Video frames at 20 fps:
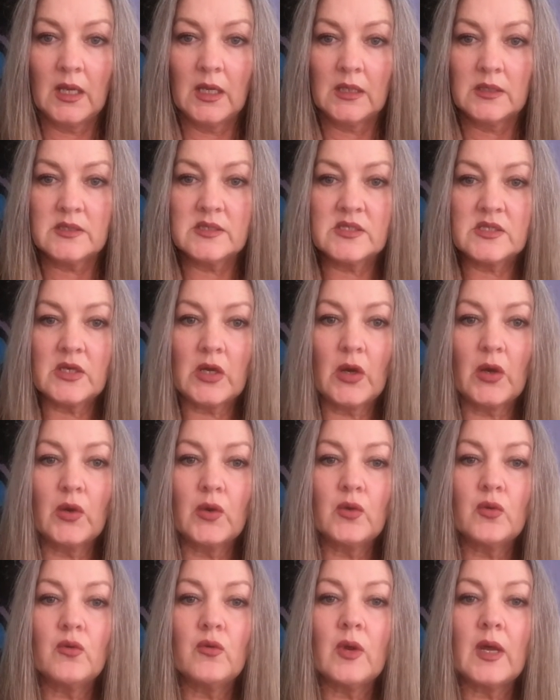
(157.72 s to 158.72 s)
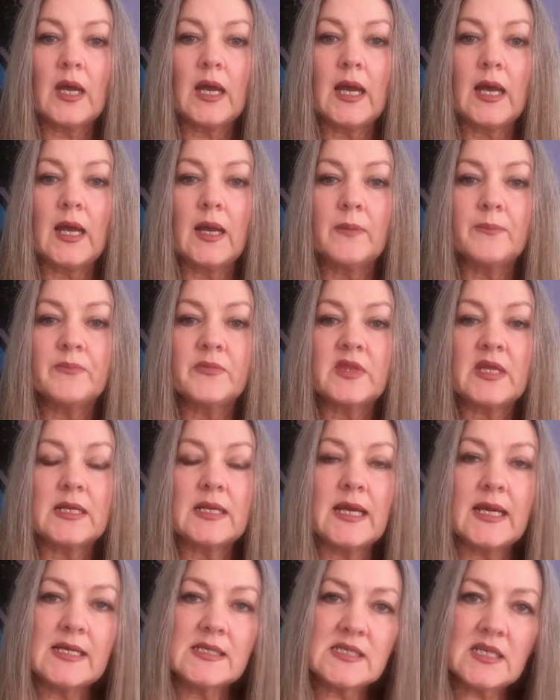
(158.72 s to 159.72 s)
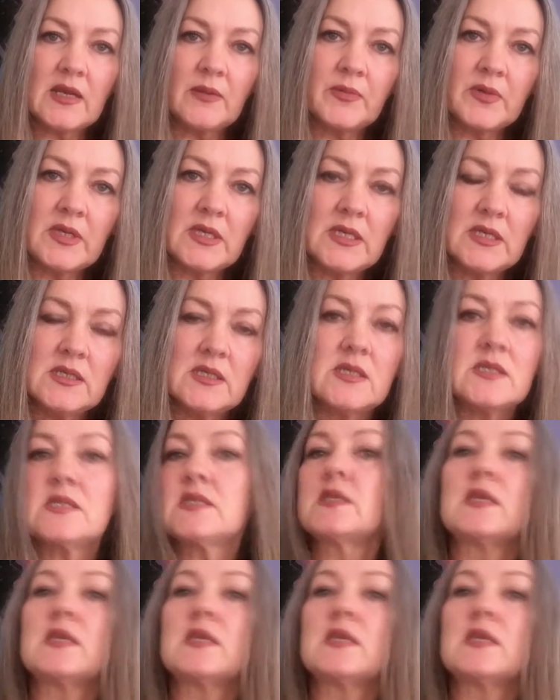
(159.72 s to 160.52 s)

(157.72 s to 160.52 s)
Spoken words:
So the last couple of years,